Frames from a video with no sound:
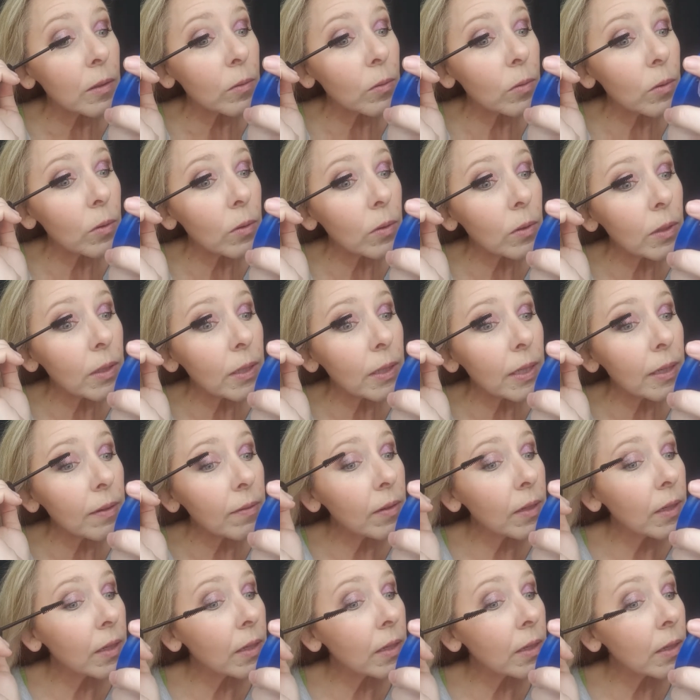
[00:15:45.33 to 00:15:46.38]
Roll it
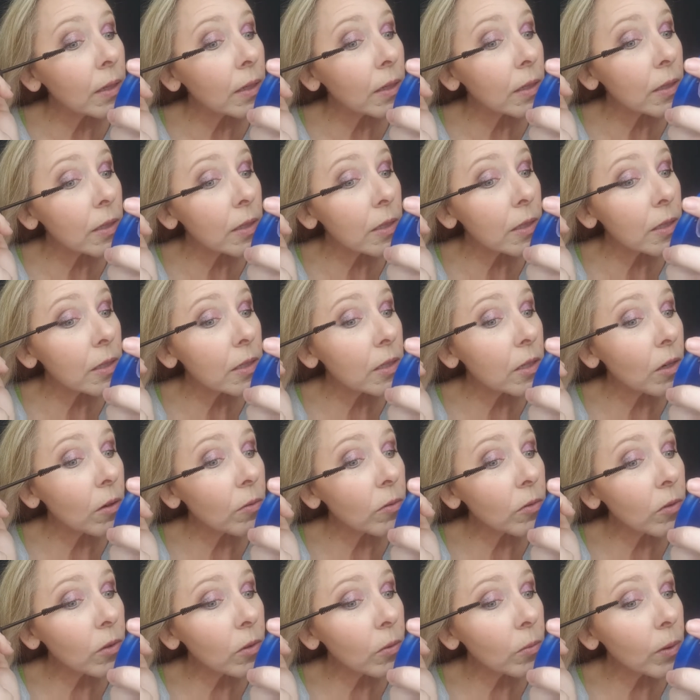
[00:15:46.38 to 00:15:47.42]
even.
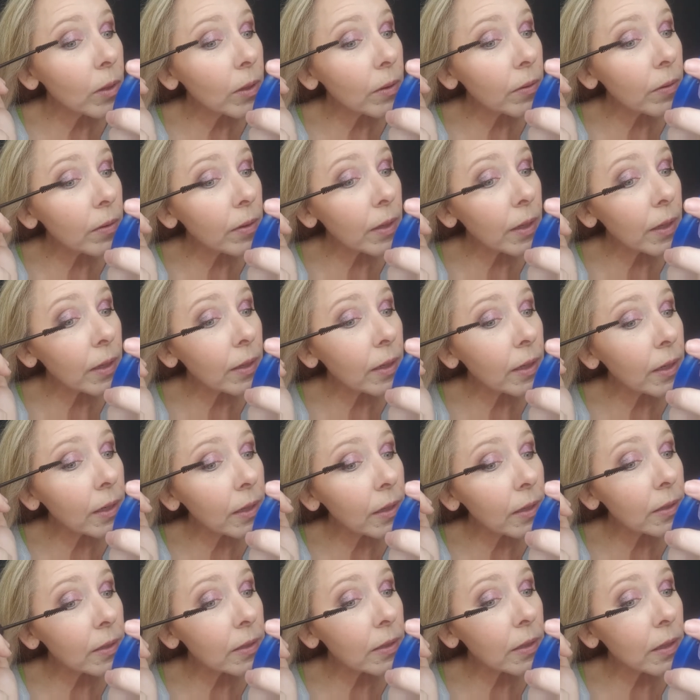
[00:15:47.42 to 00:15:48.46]
Don't do the wiggle thing,
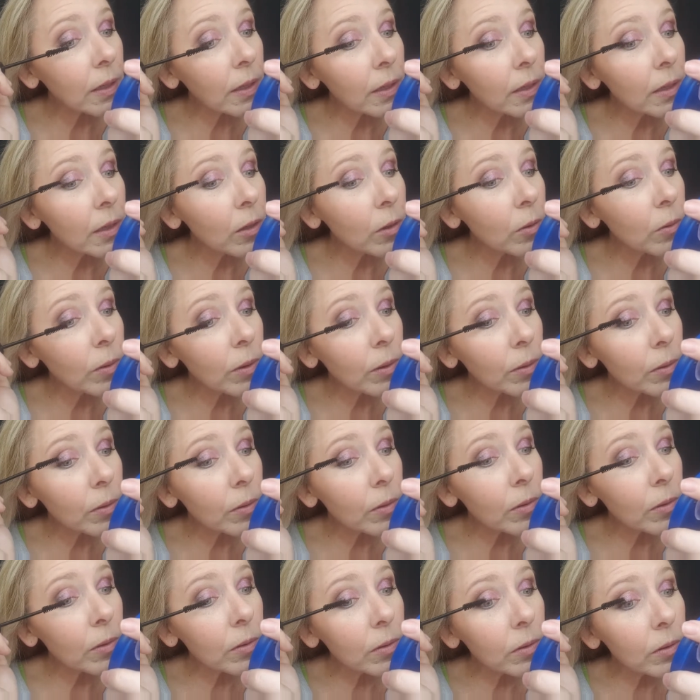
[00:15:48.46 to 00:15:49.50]
ladies. I know we
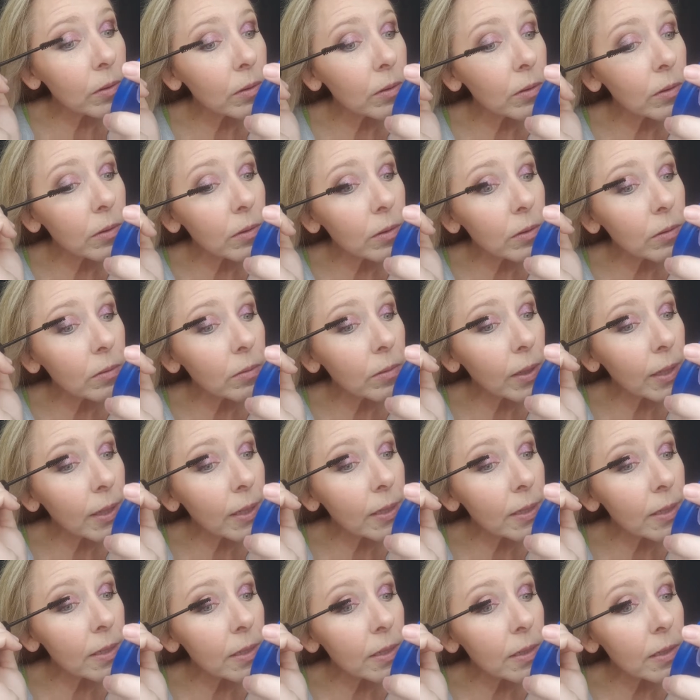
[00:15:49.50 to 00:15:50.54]
were
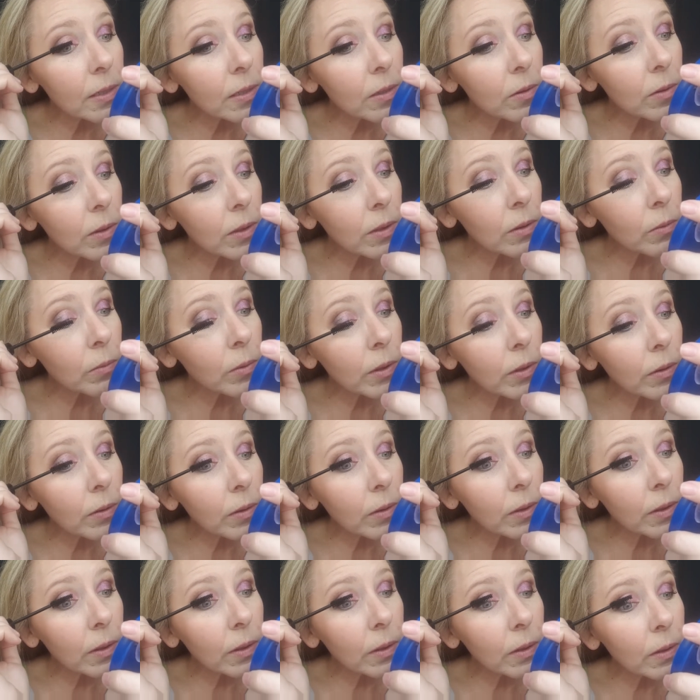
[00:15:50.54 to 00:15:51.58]
raised doing the wiggle
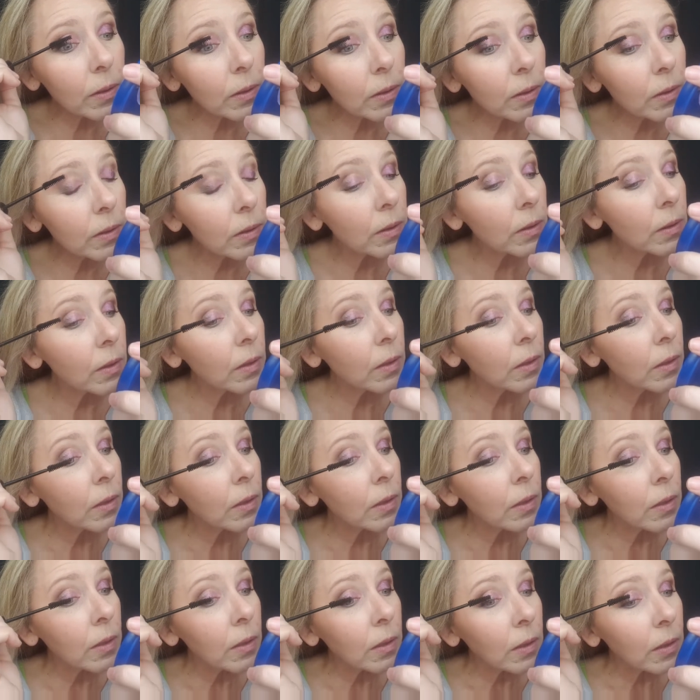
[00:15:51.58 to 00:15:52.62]
thing.
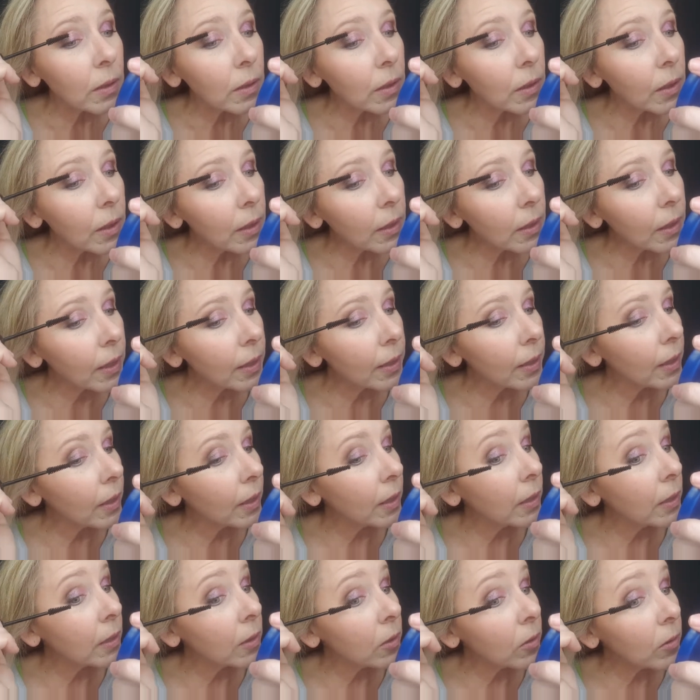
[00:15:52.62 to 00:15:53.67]
You gotta kind of
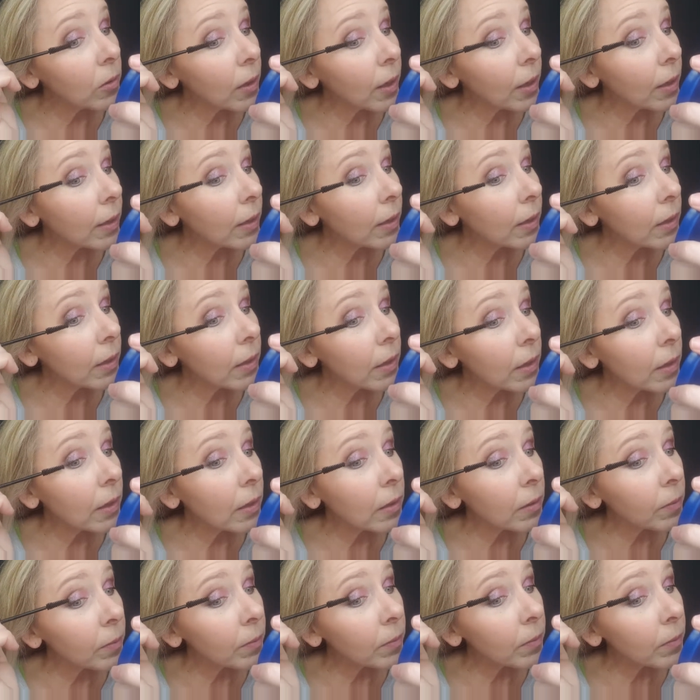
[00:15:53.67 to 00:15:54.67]
undo that thinking.